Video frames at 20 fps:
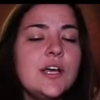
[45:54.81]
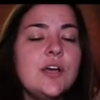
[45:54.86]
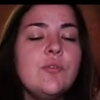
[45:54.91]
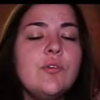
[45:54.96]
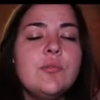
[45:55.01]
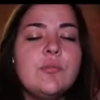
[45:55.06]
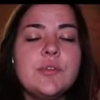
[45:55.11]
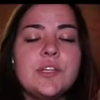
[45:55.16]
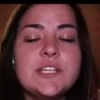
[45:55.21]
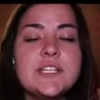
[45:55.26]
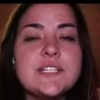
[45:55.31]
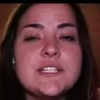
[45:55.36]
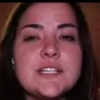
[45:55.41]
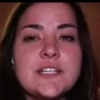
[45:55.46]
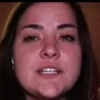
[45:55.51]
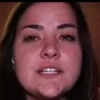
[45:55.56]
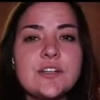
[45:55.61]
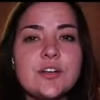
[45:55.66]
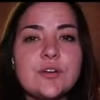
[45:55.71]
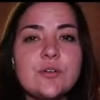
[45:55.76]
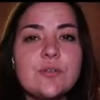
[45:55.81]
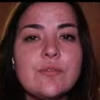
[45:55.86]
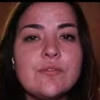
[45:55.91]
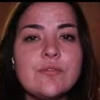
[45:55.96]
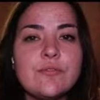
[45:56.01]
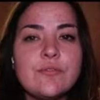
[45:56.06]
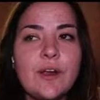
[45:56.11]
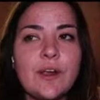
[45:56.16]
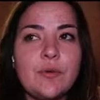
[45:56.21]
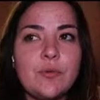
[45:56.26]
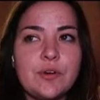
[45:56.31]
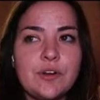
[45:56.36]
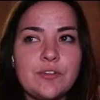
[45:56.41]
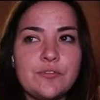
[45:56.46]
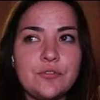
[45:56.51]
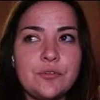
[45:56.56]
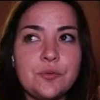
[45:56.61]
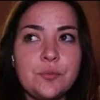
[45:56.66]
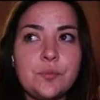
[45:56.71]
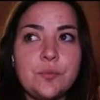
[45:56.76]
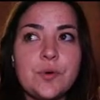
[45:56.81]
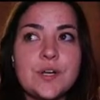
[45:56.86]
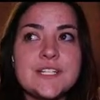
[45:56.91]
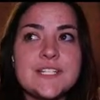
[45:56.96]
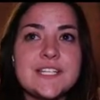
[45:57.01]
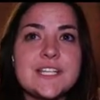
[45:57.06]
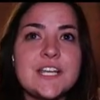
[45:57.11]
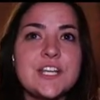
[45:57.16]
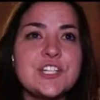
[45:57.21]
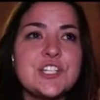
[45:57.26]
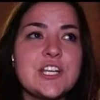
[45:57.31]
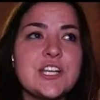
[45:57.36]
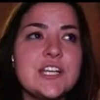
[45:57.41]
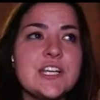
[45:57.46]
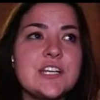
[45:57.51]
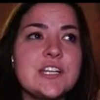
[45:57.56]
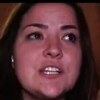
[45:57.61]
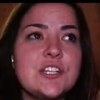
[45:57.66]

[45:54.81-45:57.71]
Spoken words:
when Melissa did her very wonderful presentation,